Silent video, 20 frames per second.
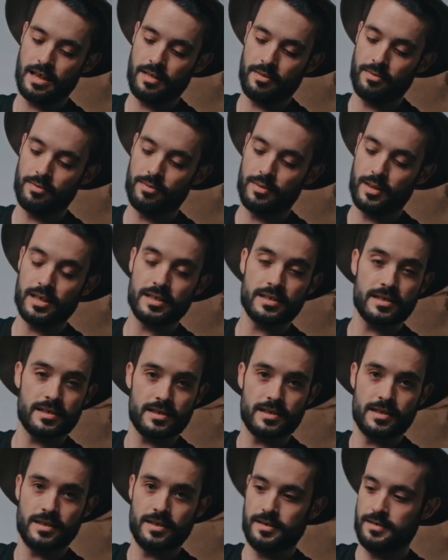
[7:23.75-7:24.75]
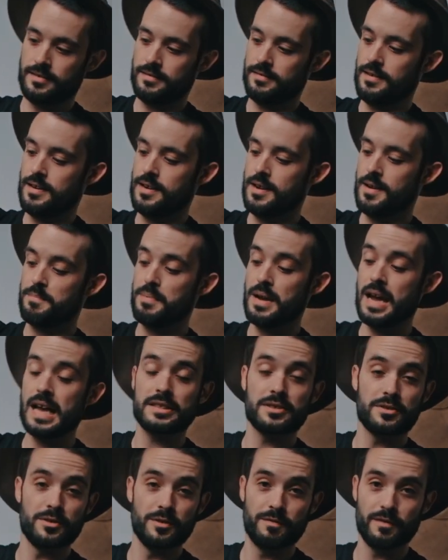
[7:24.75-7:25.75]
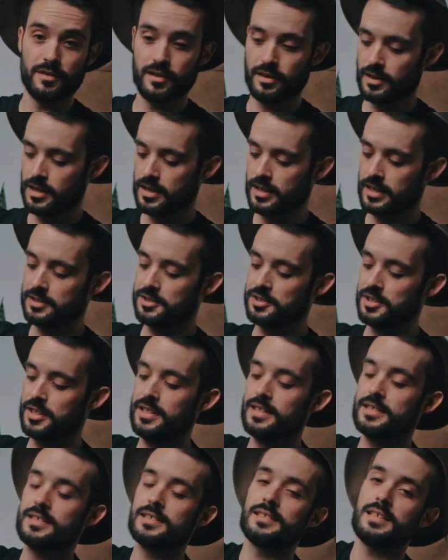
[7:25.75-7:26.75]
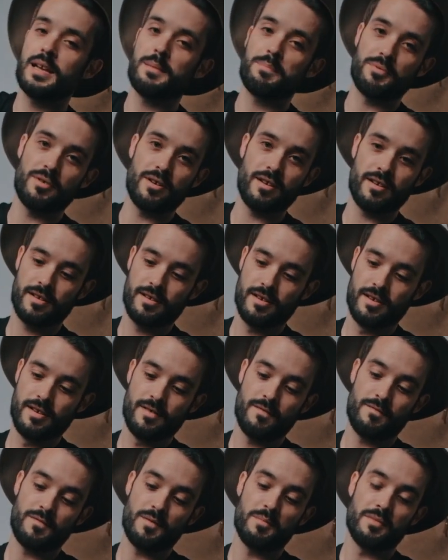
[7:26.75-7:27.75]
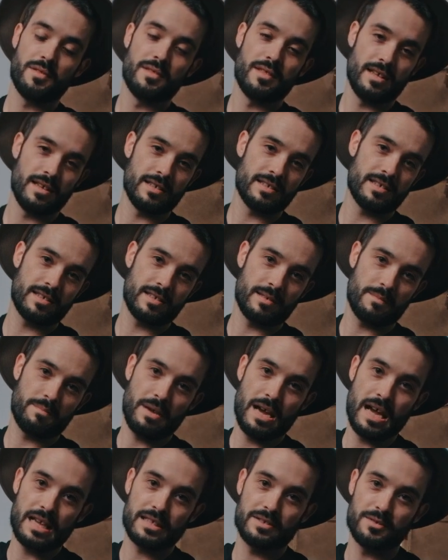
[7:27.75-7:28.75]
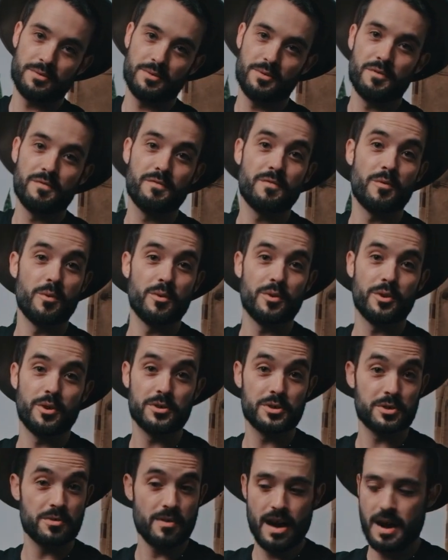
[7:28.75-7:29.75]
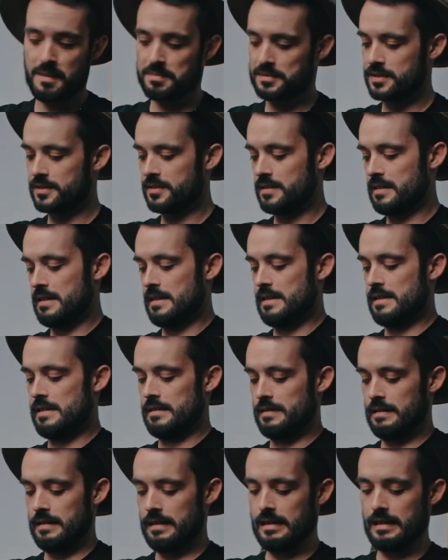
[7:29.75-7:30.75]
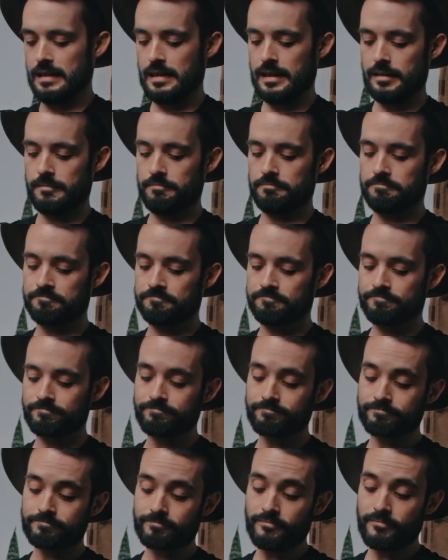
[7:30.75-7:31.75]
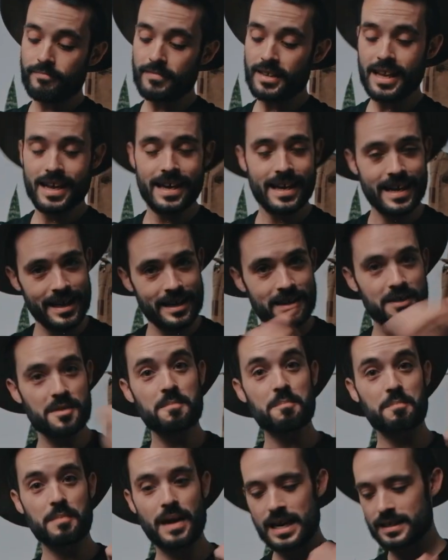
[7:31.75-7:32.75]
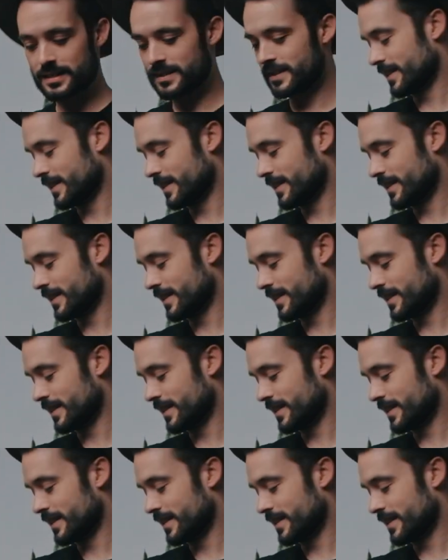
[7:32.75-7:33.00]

this pass-through for the luggage is separate from this pass-through for your straps. And back to the